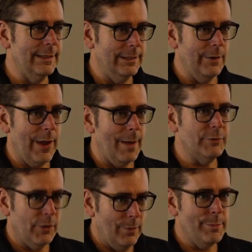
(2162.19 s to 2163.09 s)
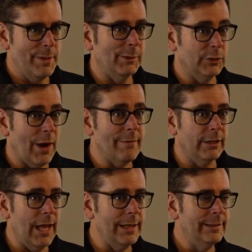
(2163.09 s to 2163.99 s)
in New Hampshire where people drive a
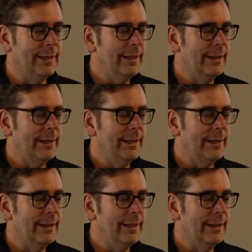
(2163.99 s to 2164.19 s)
lot.